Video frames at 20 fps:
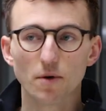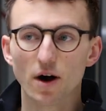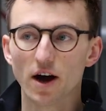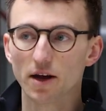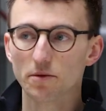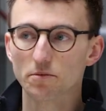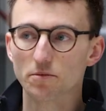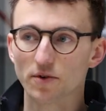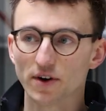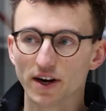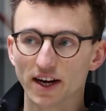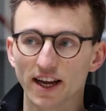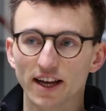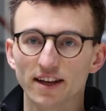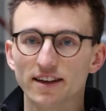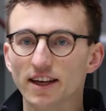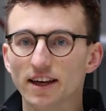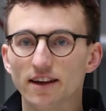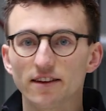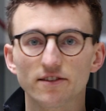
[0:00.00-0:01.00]
by
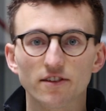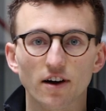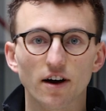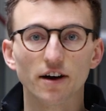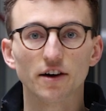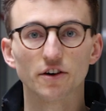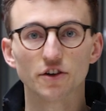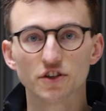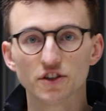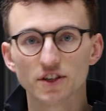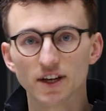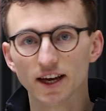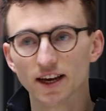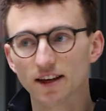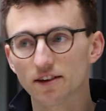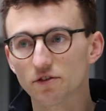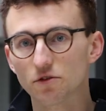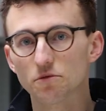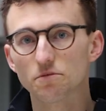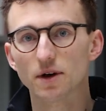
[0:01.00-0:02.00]
bringing the entire
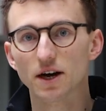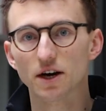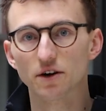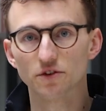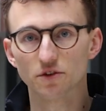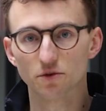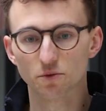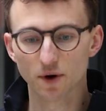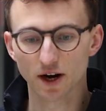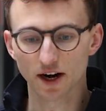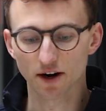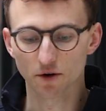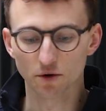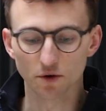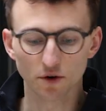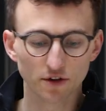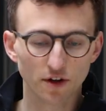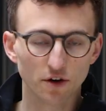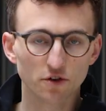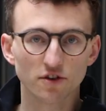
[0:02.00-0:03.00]
stack into melt where
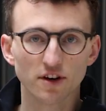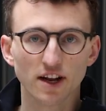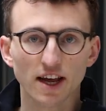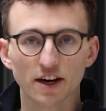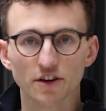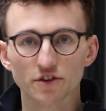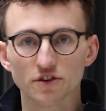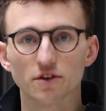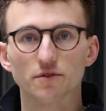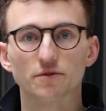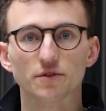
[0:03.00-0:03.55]
all those layers are